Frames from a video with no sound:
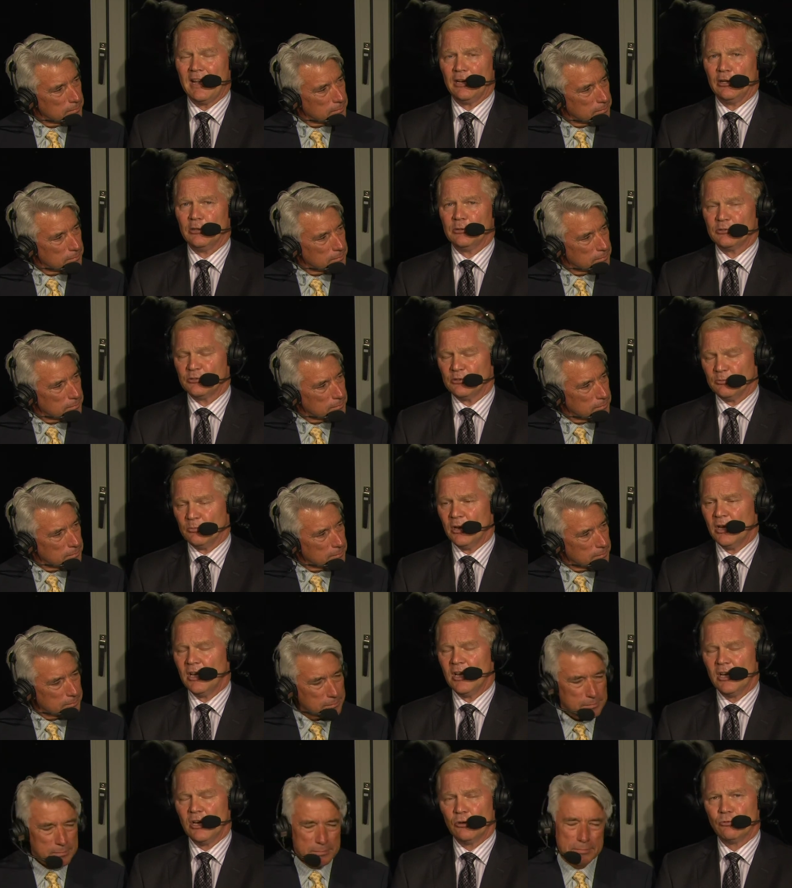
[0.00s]
Speaker 1: Lindstrom,
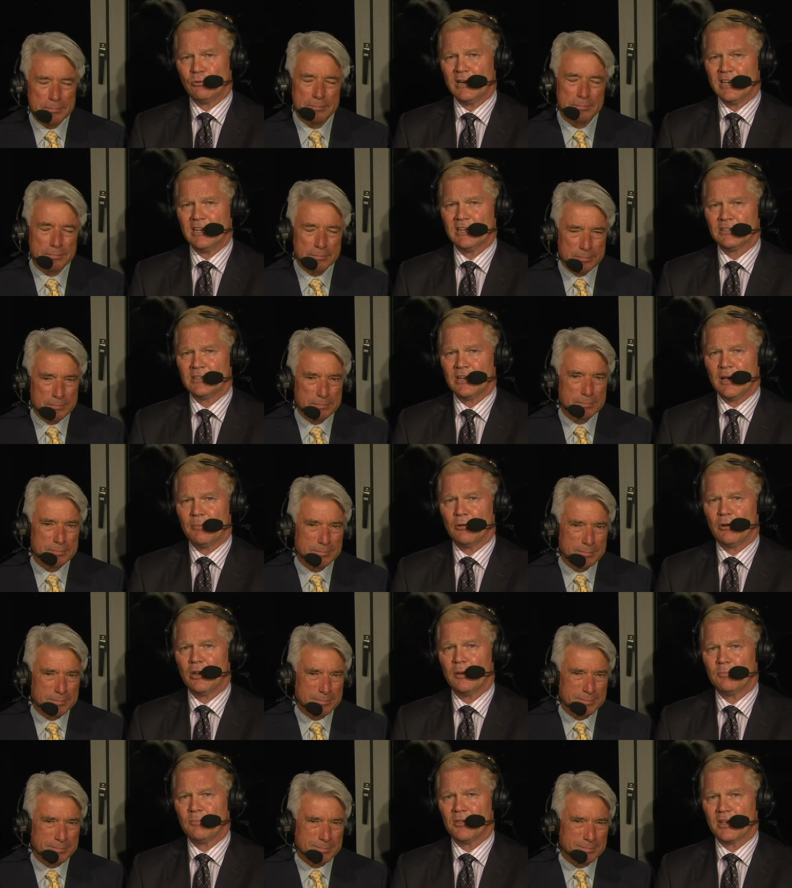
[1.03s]
ringing double
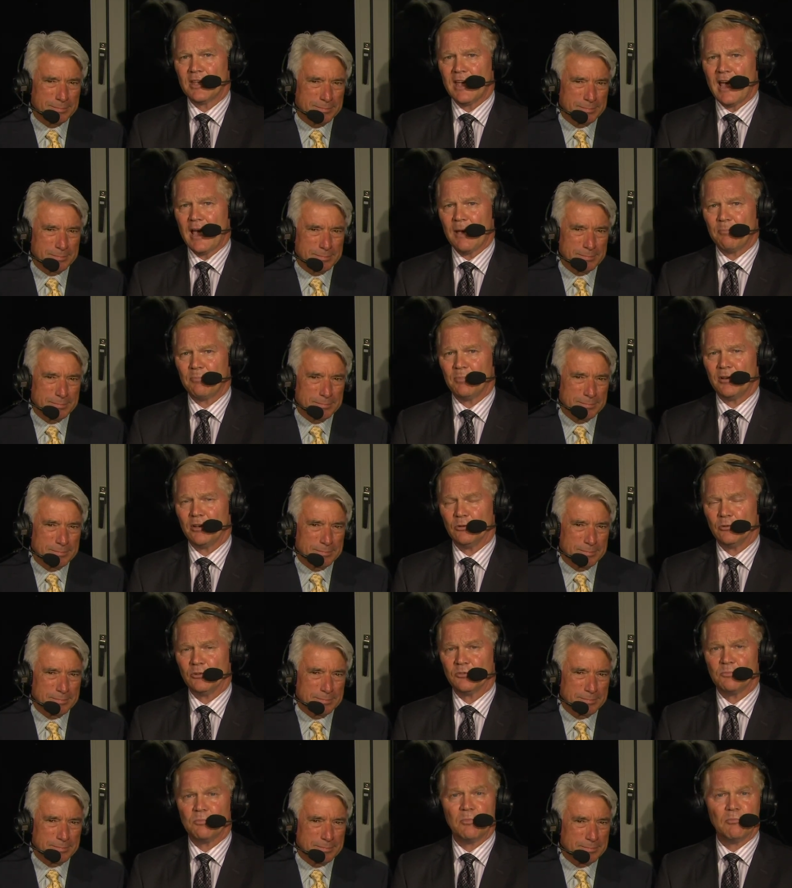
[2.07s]
up the gap. Uh,
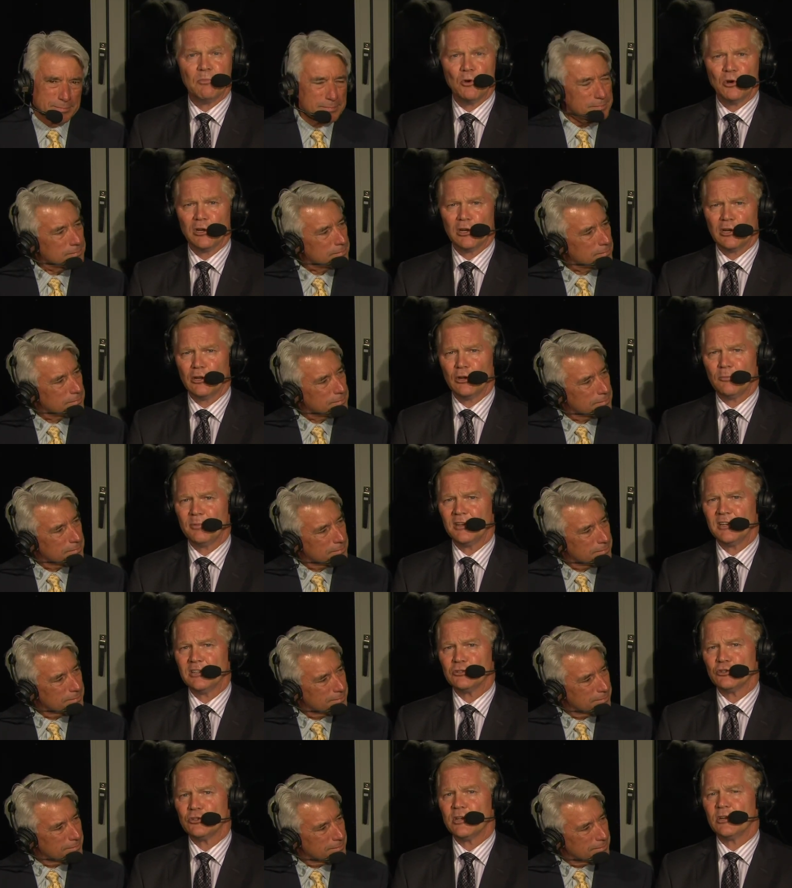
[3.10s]
was booted a little bit
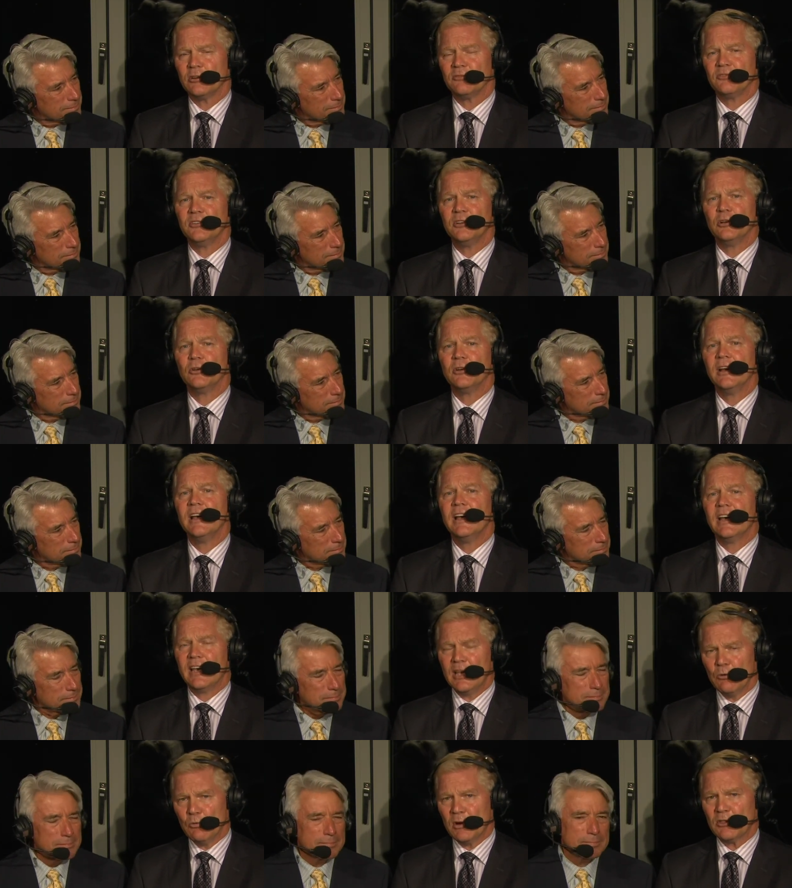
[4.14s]
in center field.
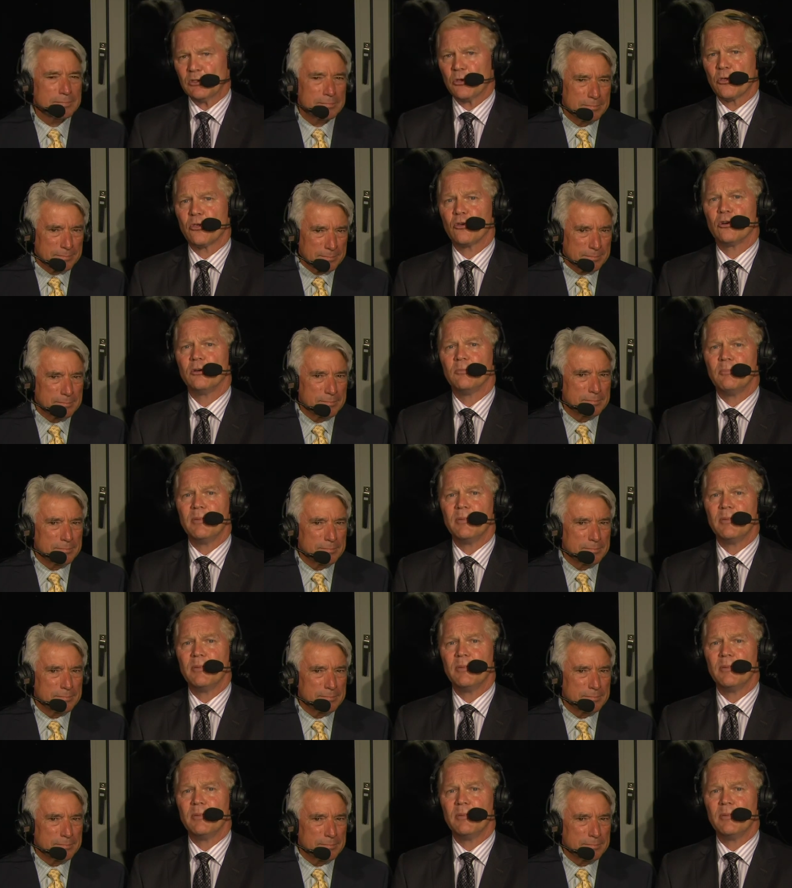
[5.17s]
He went to third